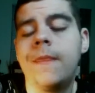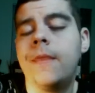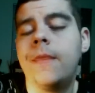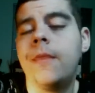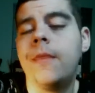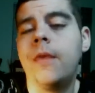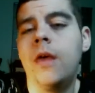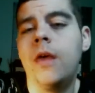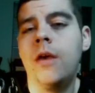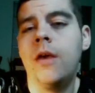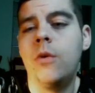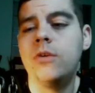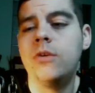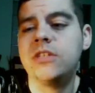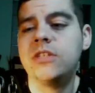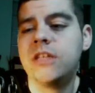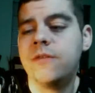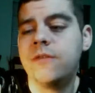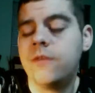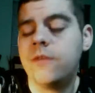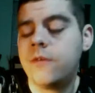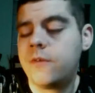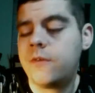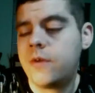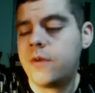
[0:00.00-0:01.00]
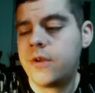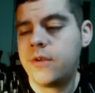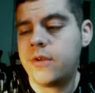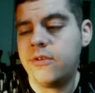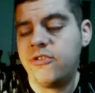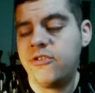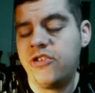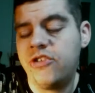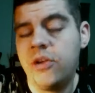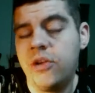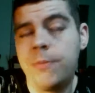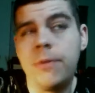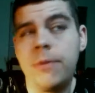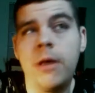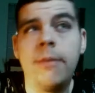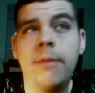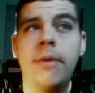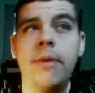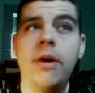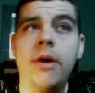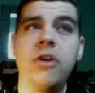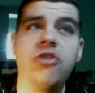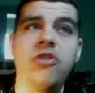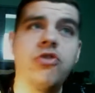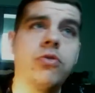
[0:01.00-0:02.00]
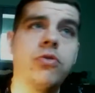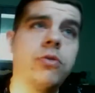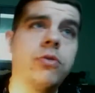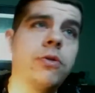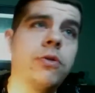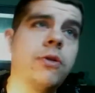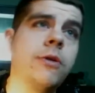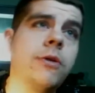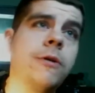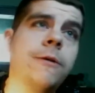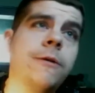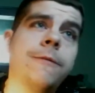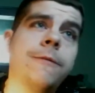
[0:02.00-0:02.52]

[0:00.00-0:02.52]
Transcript: I always have a fucking chip on my shoulder.